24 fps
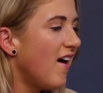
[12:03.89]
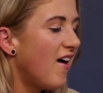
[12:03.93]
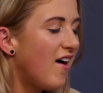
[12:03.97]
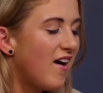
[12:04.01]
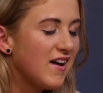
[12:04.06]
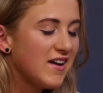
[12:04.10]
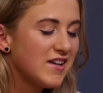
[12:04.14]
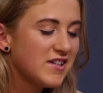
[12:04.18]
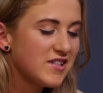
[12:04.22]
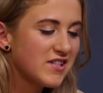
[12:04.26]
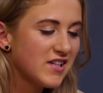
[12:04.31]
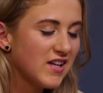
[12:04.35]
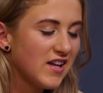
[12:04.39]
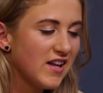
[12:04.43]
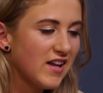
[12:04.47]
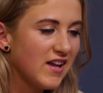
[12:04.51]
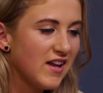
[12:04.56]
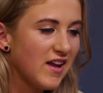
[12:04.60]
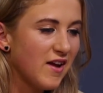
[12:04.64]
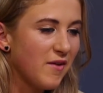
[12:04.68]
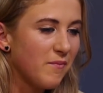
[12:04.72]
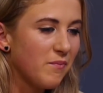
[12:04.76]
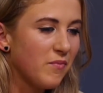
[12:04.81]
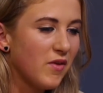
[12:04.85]
I
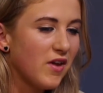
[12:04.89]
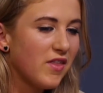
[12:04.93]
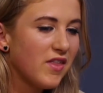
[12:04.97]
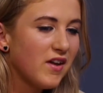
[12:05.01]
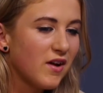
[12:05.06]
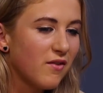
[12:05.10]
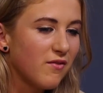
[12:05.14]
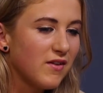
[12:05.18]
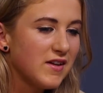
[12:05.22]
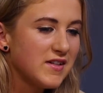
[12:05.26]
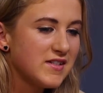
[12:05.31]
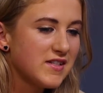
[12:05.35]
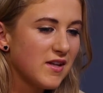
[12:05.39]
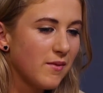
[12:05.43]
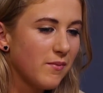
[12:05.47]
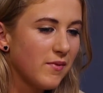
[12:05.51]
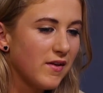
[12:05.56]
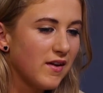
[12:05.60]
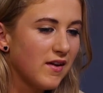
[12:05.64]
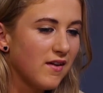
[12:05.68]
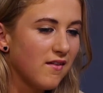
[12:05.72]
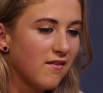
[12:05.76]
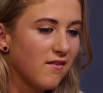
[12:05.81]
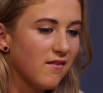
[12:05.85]
actually, I think I read
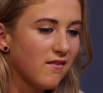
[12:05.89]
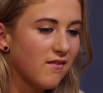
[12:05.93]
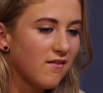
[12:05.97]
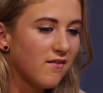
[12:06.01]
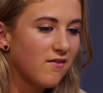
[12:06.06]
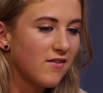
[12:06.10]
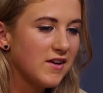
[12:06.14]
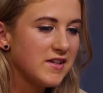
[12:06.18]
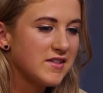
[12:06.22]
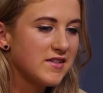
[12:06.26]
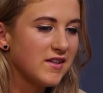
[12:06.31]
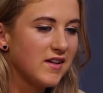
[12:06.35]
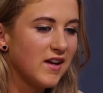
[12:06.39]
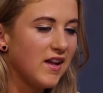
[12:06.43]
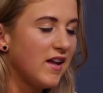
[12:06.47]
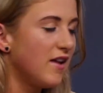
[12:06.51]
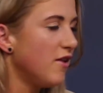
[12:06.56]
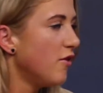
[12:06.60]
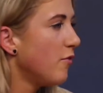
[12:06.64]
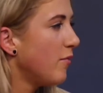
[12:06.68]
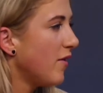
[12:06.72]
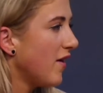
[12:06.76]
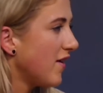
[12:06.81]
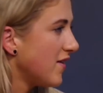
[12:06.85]
something recently,
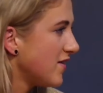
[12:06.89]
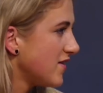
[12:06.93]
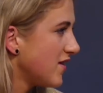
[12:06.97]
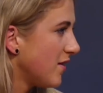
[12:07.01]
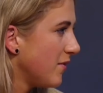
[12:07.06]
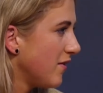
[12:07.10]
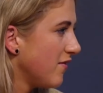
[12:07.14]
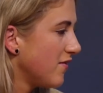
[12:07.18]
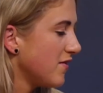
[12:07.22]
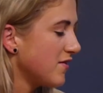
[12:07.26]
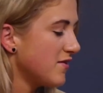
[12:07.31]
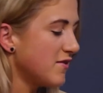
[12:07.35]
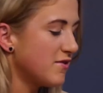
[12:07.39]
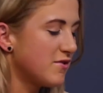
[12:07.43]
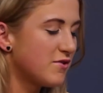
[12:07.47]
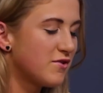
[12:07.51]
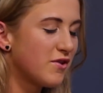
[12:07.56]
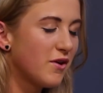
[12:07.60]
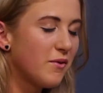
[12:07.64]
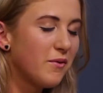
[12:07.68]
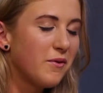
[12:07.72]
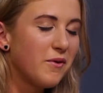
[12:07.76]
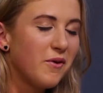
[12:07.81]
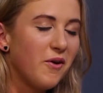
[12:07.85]
and you'll be able to tell me if this is
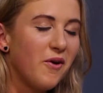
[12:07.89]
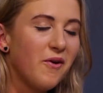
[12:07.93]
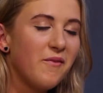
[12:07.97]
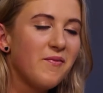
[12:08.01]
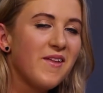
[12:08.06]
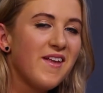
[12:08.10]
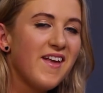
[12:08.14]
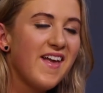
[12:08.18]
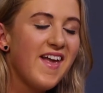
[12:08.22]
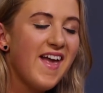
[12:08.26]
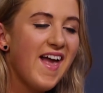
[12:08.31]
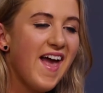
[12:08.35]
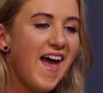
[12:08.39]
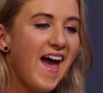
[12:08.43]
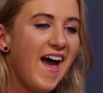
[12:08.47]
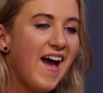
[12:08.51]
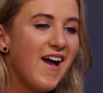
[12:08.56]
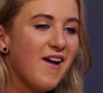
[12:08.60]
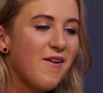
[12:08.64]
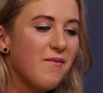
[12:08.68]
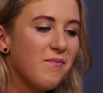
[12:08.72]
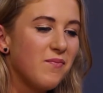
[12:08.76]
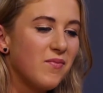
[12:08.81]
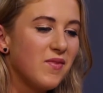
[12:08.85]
true or not.
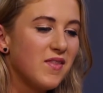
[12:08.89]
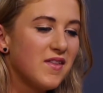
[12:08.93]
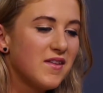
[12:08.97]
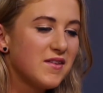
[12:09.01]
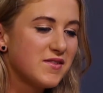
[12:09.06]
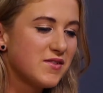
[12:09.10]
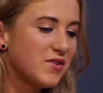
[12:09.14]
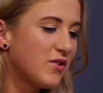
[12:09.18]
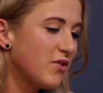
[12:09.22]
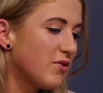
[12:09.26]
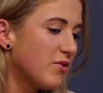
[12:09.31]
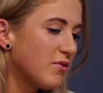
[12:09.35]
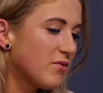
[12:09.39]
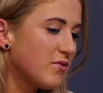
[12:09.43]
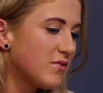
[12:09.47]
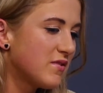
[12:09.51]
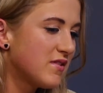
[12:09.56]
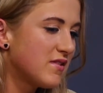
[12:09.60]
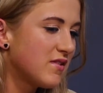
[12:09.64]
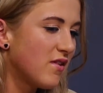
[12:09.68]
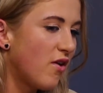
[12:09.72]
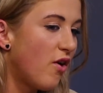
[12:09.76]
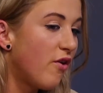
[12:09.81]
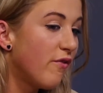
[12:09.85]
These
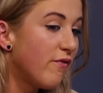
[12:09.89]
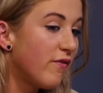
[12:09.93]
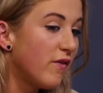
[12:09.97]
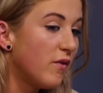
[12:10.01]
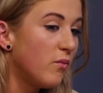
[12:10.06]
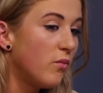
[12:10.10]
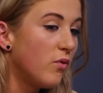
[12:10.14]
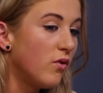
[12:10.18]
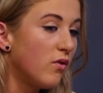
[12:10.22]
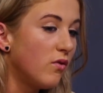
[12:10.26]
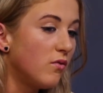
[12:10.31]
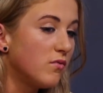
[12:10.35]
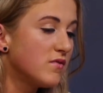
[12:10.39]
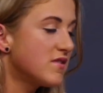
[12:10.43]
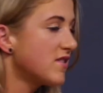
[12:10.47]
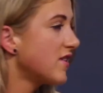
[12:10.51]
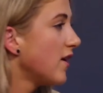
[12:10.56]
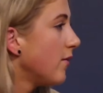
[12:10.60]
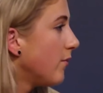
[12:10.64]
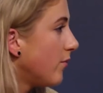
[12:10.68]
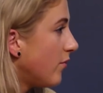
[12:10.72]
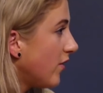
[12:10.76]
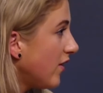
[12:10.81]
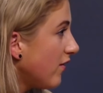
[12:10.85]
girls often will
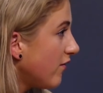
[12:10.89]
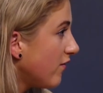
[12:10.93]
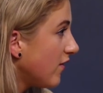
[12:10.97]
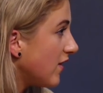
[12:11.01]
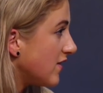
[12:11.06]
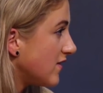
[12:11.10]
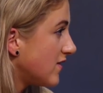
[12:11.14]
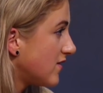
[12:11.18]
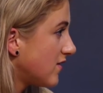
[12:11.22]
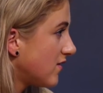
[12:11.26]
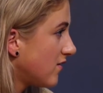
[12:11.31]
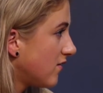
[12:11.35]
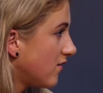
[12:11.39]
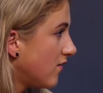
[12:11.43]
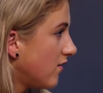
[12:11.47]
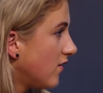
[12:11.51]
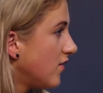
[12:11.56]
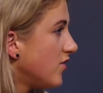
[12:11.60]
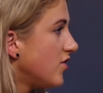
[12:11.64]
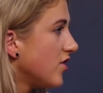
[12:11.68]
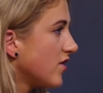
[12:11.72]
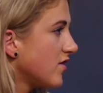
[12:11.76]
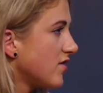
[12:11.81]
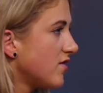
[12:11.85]
skip breakfast
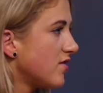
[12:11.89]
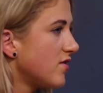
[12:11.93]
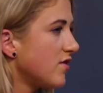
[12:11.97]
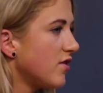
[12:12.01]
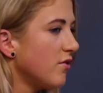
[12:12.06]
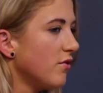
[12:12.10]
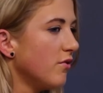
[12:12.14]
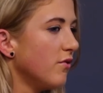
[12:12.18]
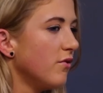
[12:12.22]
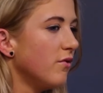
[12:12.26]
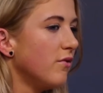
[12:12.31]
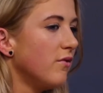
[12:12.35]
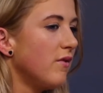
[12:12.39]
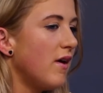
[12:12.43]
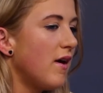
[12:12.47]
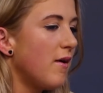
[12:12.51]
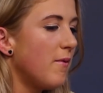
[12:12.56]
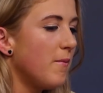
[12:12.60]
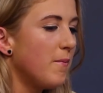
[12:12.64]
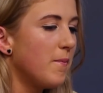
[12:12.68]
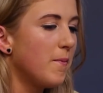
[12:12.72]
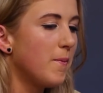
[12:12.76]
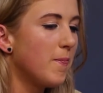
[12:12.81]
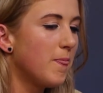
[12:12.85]
just
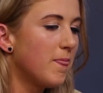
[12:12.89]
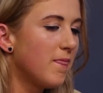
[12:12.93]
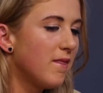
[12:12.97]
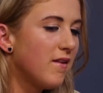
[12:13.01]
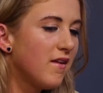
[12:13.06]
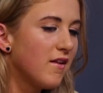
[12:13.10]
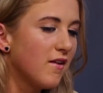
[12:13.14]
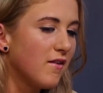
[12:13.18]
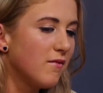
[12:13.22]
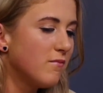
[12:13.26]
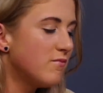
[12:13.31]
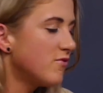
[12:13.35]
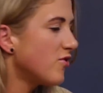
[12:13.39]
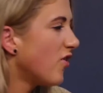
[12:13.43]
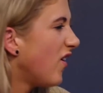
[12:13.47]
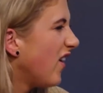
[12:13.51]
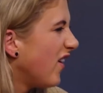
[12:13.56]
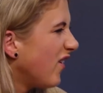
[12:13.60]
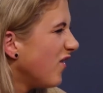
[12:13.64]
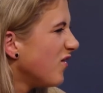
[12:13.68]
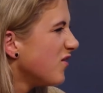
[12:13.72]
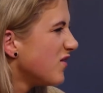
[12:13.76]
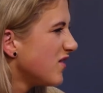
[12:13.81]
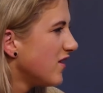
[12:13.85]
to try
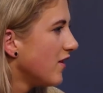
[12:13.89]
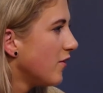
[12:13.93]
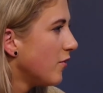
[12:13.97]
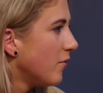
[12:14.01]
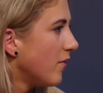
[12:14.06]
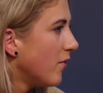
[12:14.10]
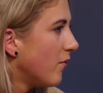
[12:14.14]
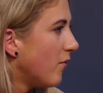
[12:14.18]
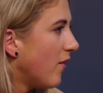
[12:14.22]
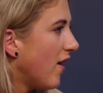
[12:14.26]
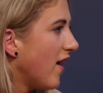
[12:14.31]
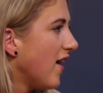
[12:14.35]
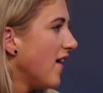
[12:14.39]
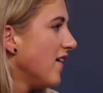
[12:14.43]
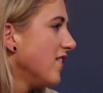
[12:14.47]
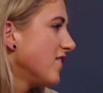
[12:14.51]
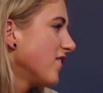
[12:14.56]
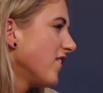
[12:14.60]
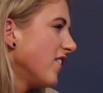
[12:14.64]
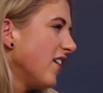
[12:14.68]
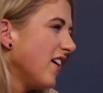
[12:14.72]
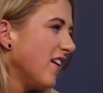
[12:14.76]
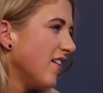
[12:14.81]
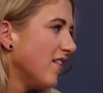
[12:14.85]
and lose a little bit of weight,
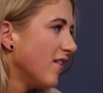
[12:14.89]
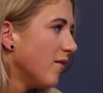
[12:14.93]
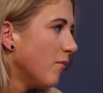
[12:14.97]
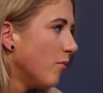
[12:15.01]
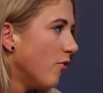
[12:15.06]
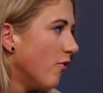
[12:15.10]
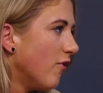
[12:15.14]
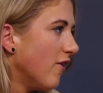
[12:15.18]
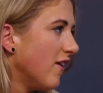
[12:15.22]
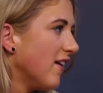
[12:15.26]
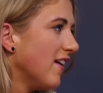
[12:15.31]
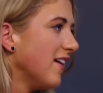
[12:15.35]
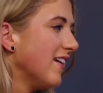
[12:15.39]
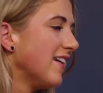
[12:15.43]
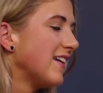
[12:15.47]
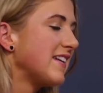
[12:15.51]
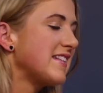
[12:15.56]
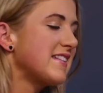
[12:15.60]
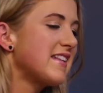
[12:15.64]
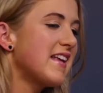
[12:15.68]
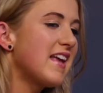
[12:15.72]
don't eat in the mornings.